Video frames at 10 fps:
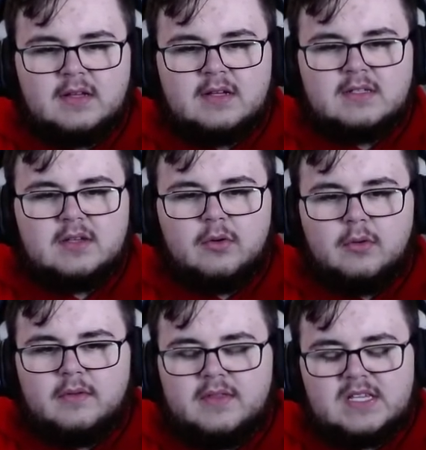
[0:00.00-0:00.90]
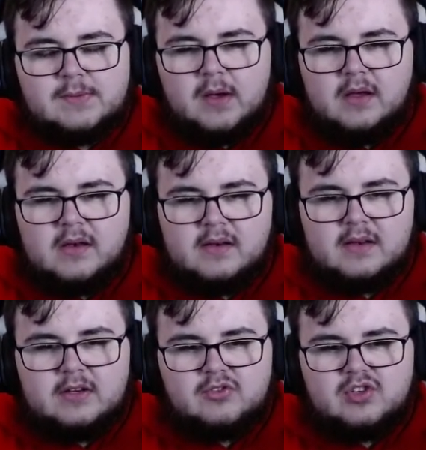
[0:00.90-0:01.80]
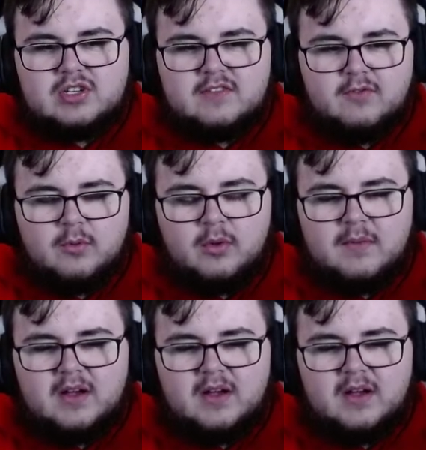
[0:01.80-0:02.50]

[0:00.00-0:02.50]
So this mon, you know, it's just a 4-point mon,